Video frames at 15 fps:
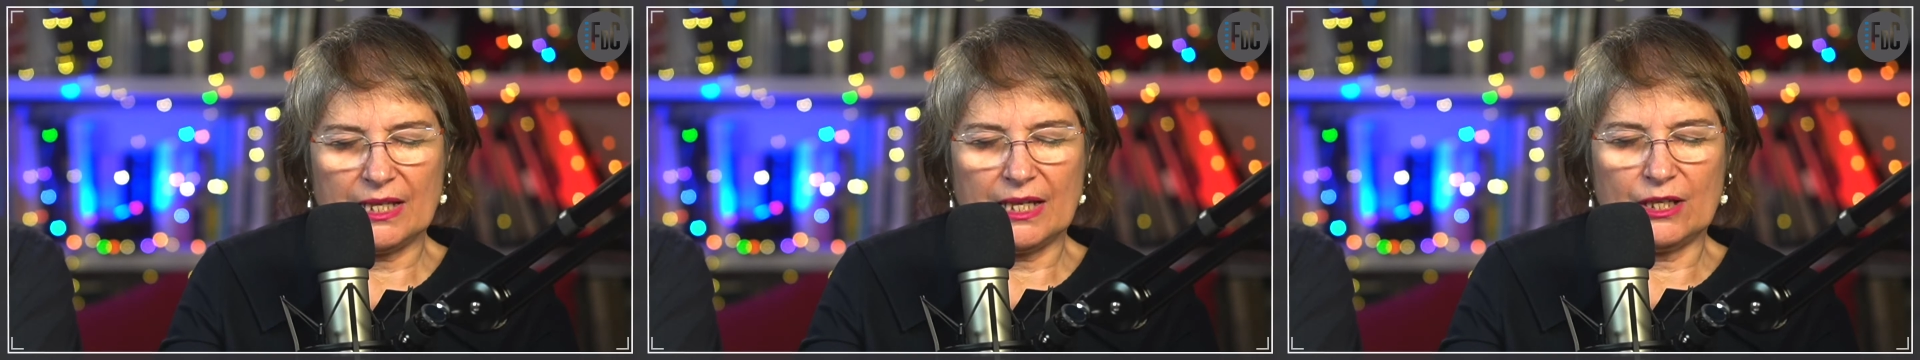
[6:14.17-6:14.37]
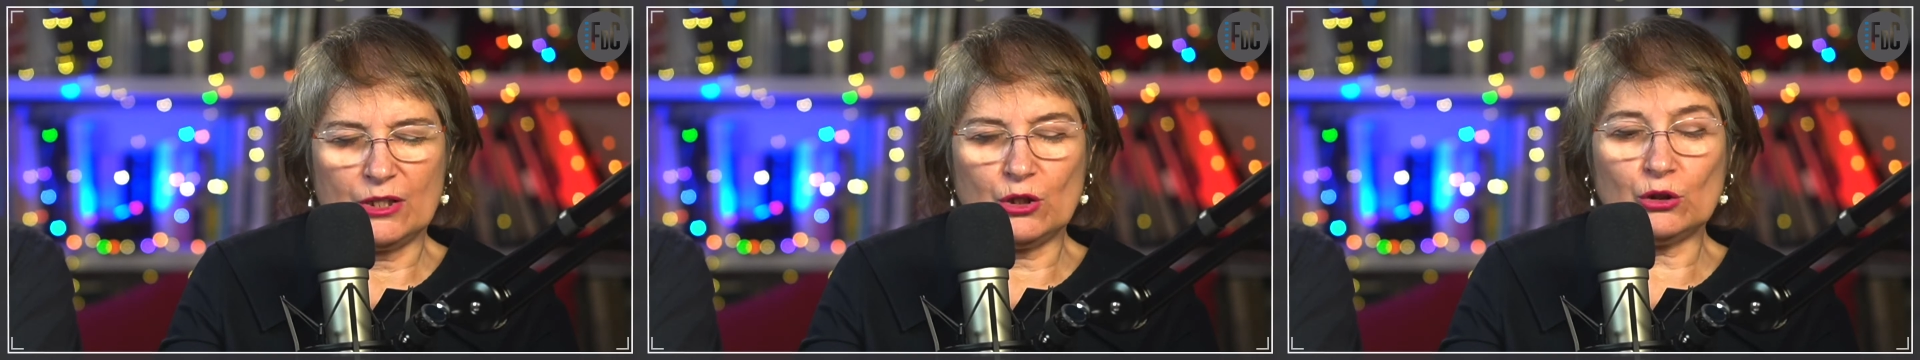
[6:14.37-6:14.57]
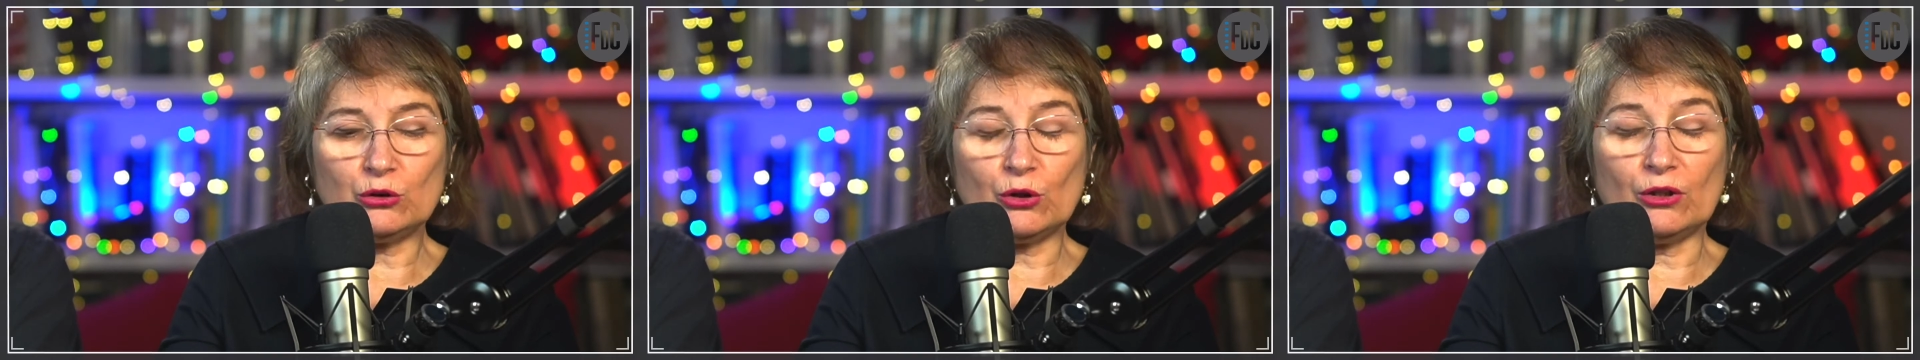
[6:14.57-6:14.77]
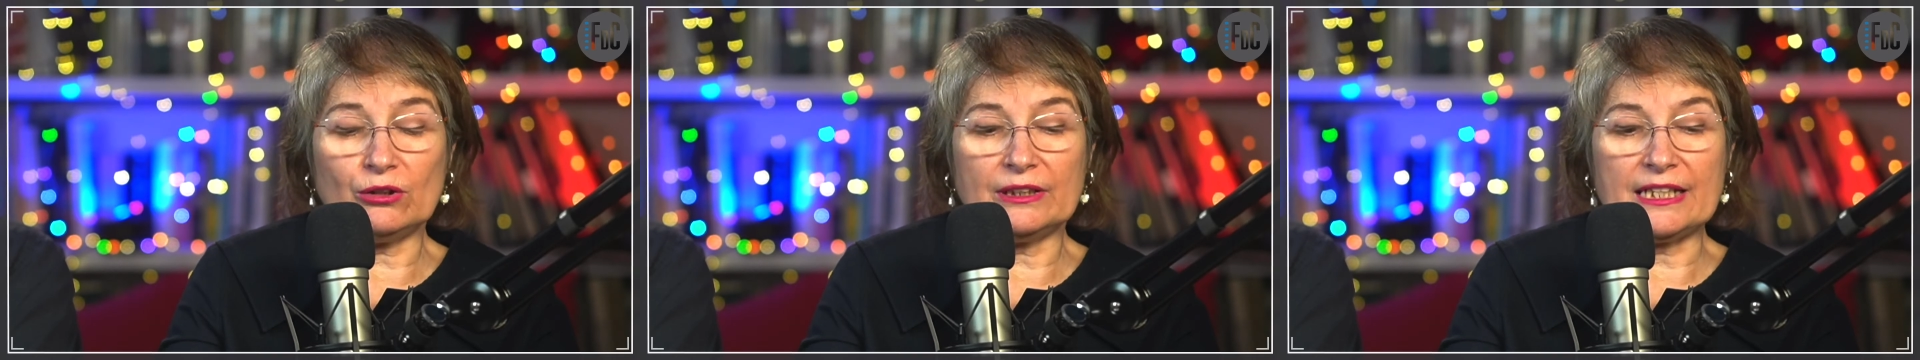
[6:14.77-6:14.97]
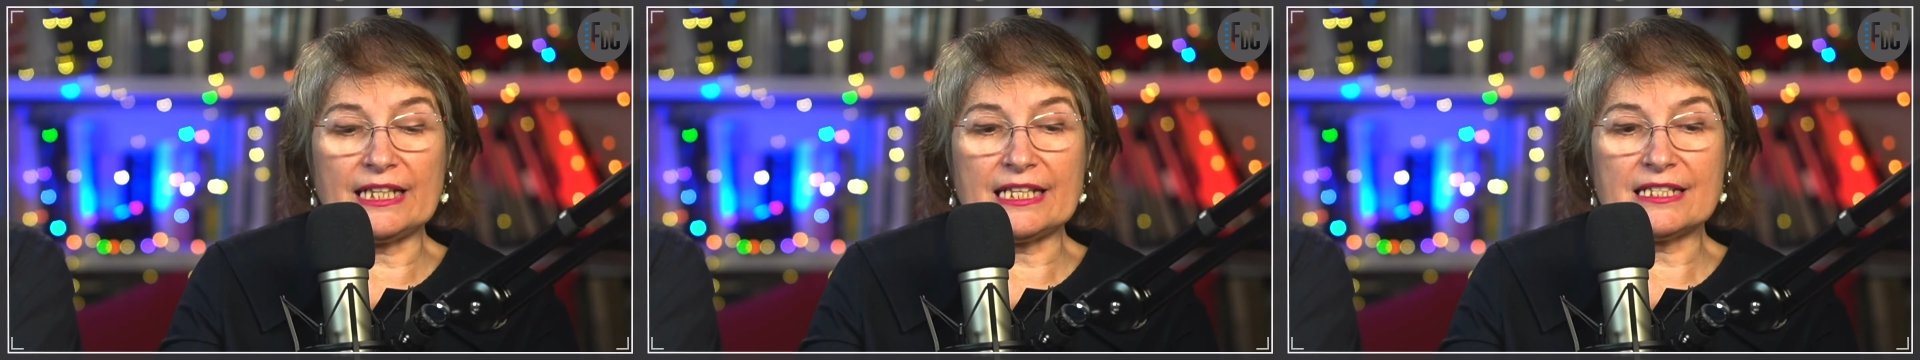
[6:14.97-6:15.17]
not
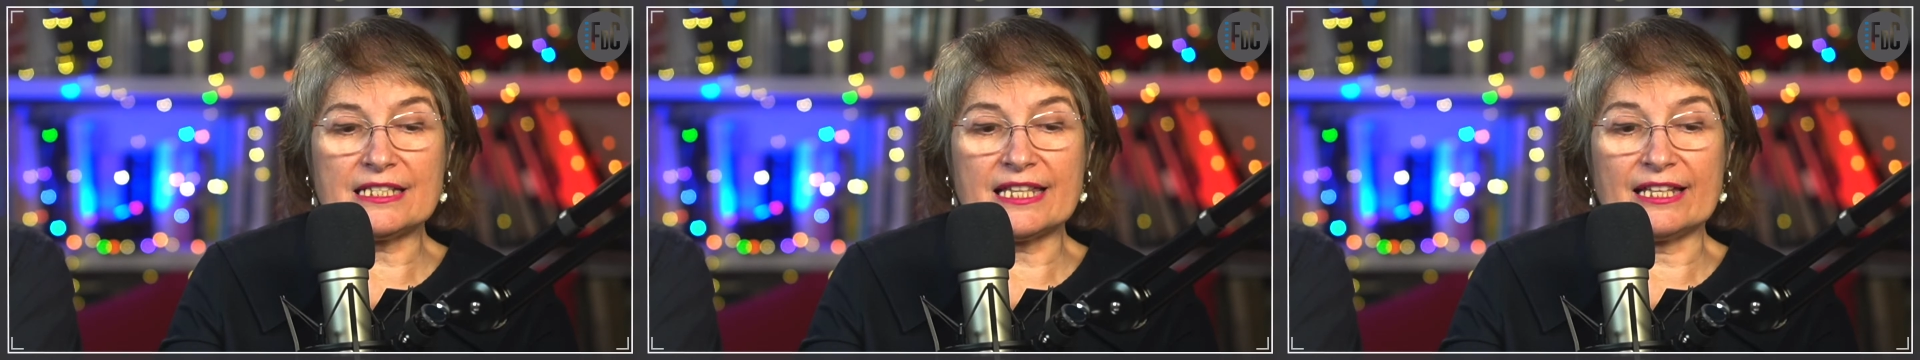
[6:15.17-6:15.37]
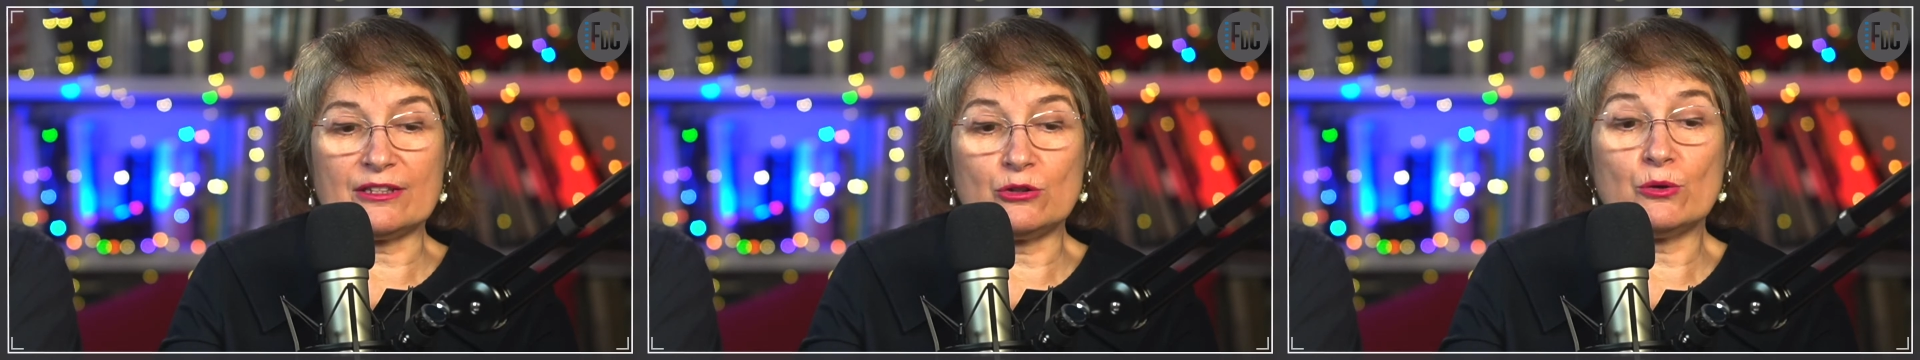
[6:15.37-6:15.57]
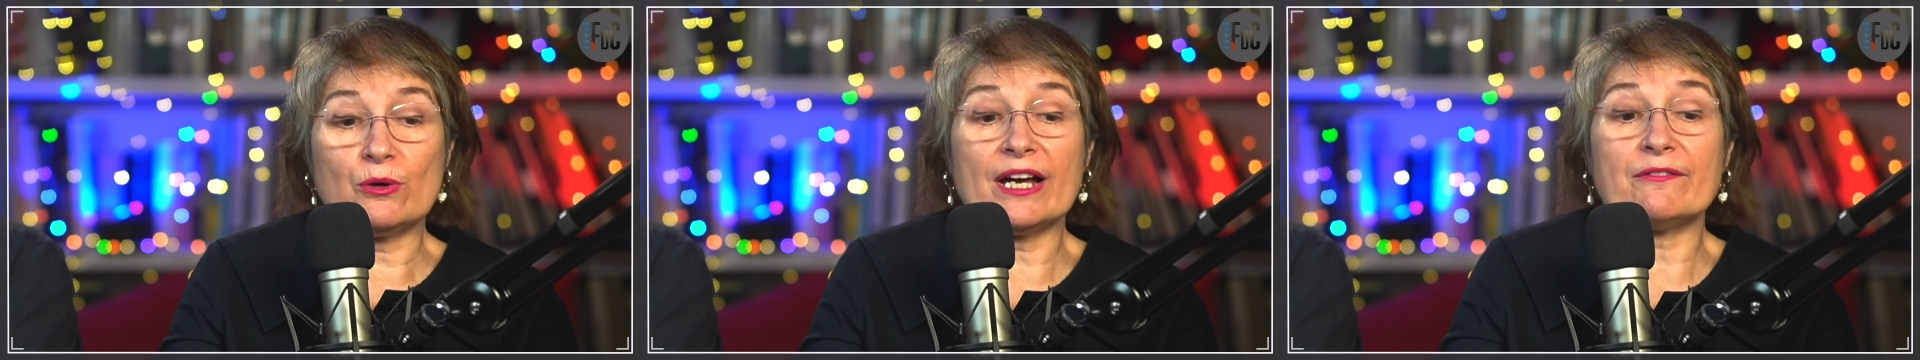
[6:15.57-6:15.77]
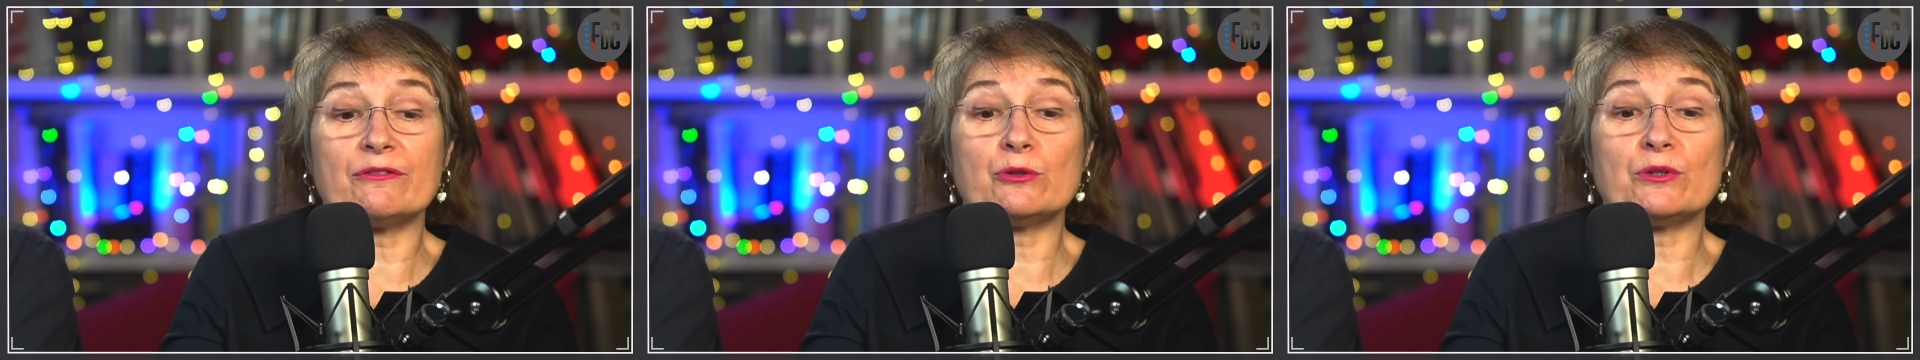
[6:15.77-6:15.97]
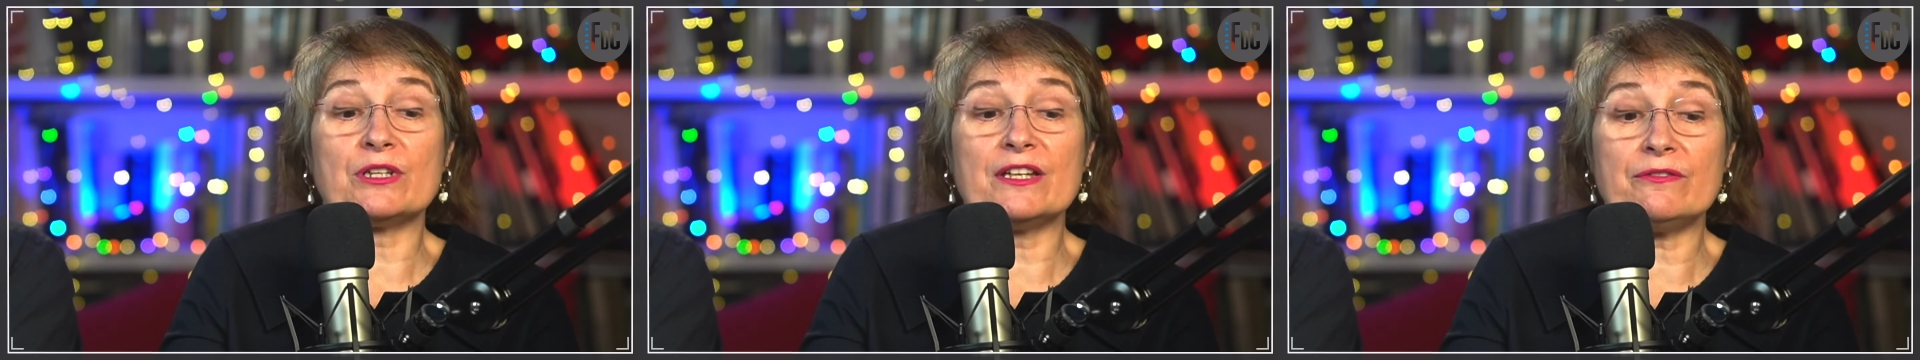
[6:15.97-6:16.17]
only is that you have
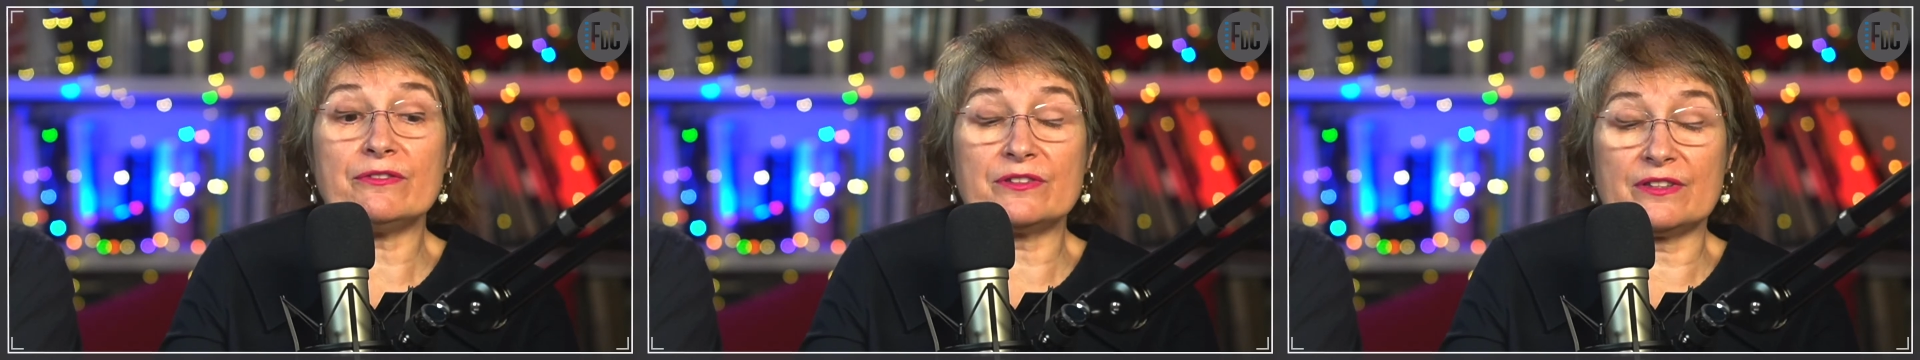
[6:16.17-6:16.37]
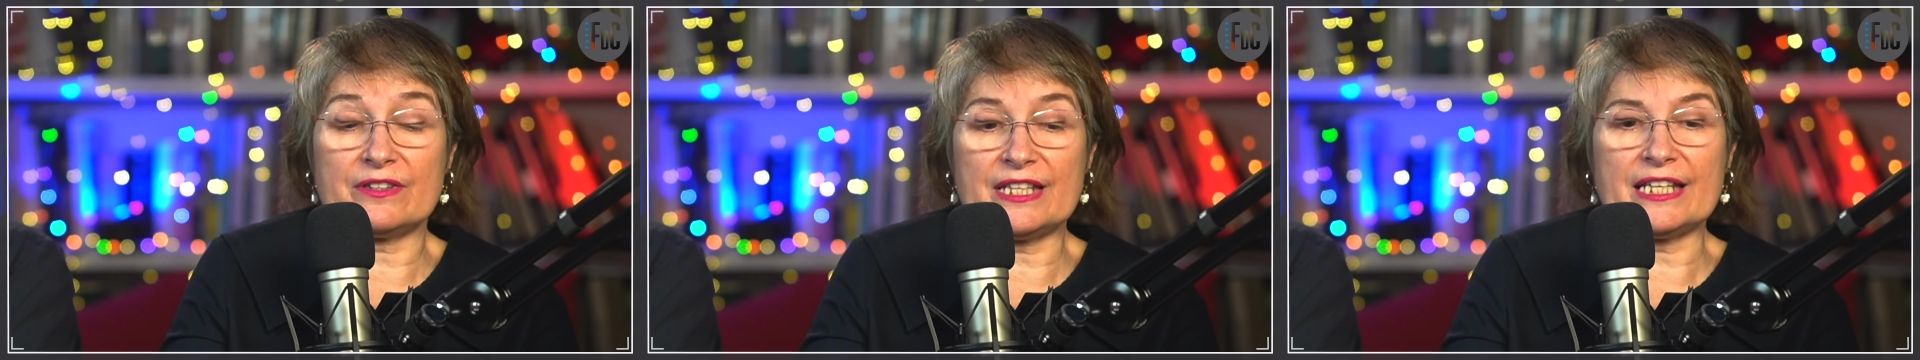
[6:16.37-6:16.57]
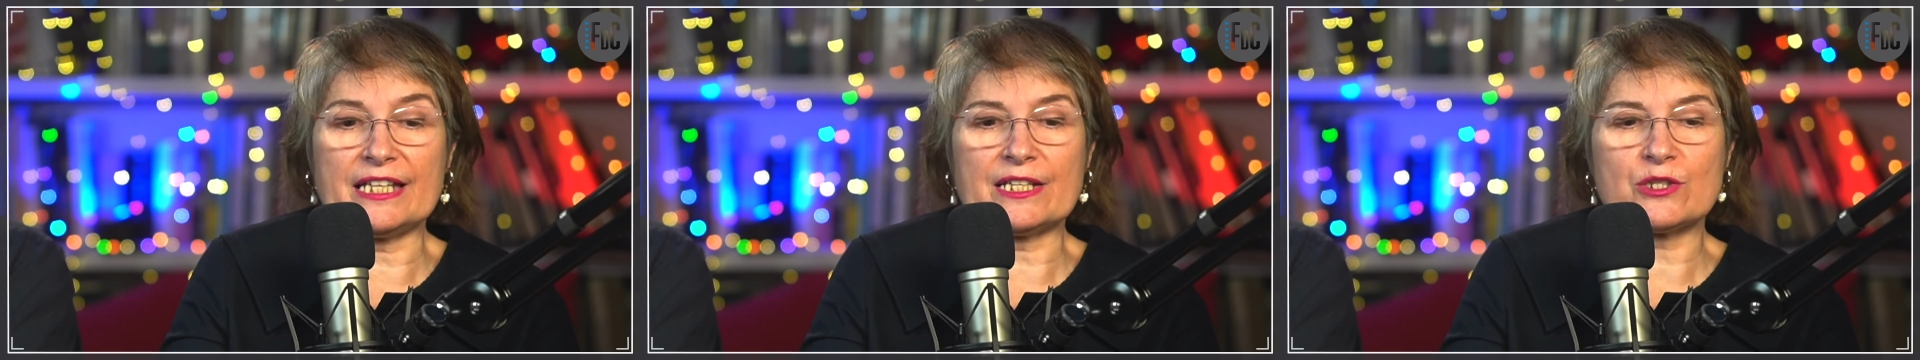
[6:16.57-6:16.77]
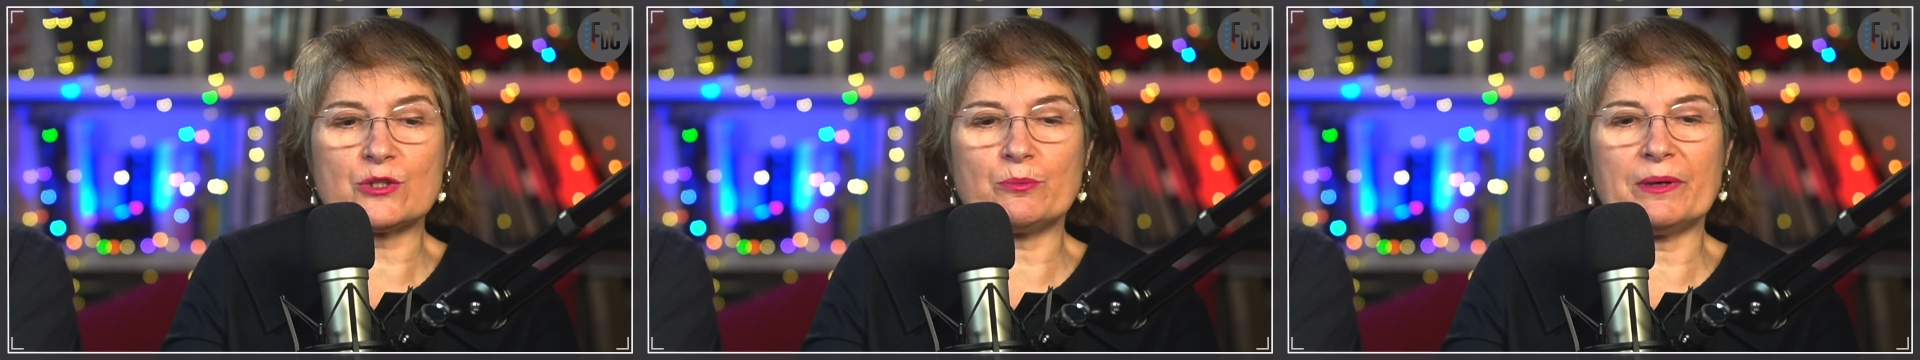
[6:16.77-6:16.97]
to give things,